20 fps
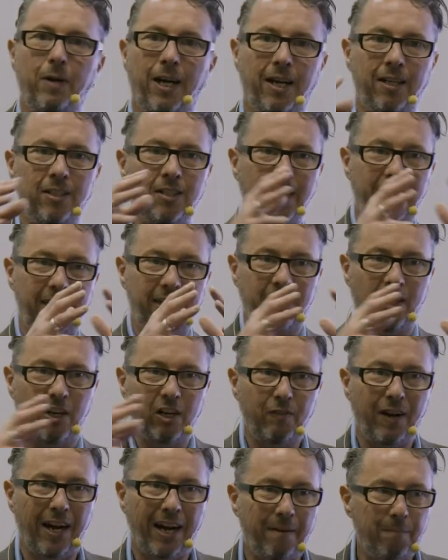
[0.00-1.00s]
and it kind
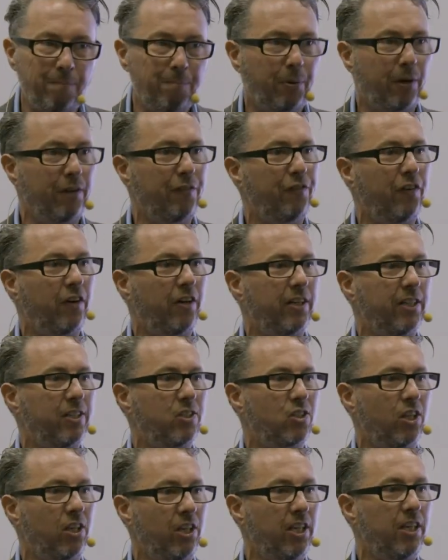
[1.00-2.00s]
of amplifies
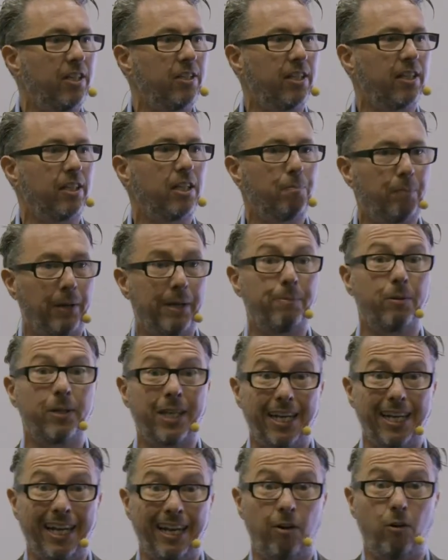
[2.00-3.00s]
the learning that people
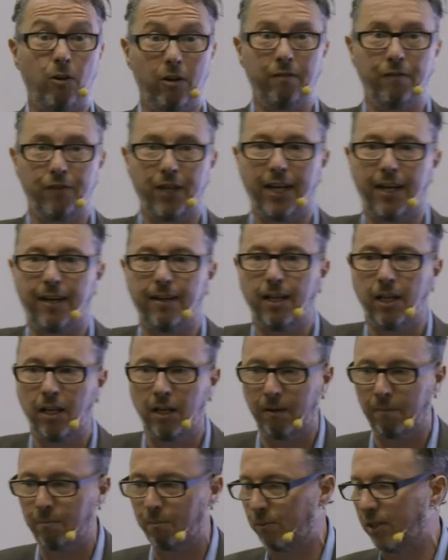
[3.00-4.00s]
get out of
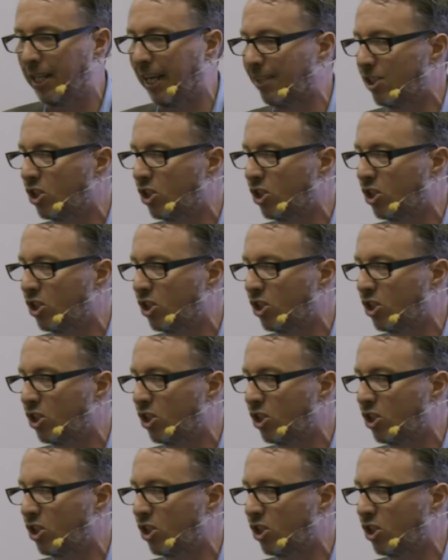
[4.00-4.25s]
that